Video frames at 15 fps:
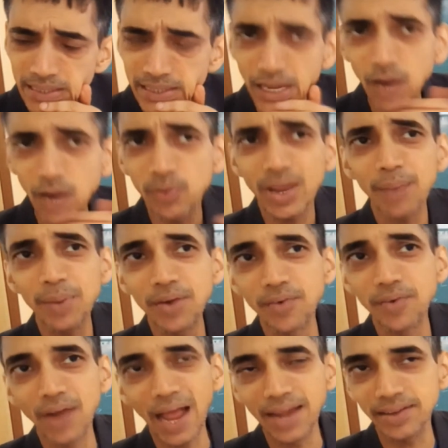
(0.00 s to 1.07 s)
Now we have
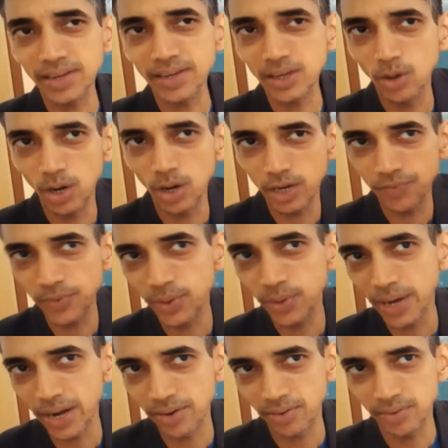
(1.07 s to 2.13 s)
been ranting on, if you
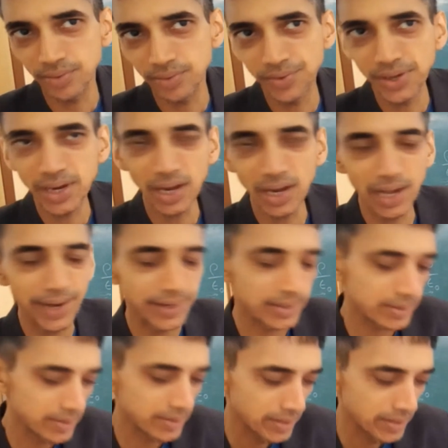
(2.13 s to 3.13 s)
can recollect,